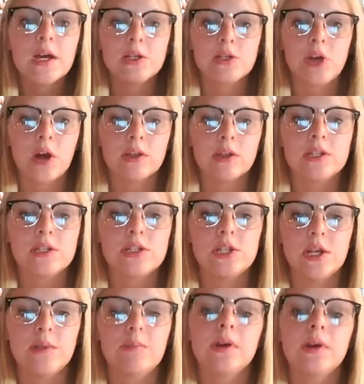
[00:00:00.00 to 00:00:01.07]
chocolate
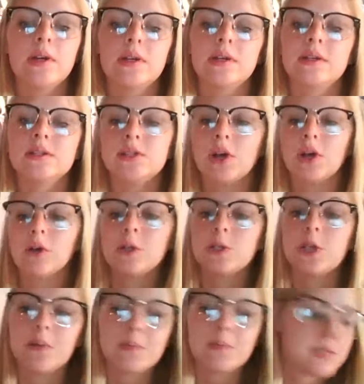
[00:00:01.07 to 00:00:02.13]

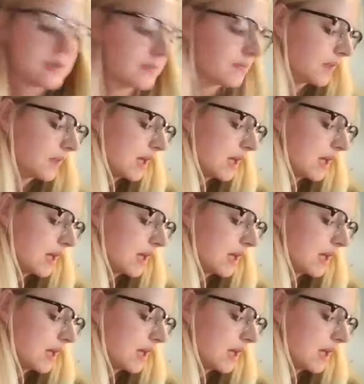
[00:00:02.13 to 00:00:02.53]
chips.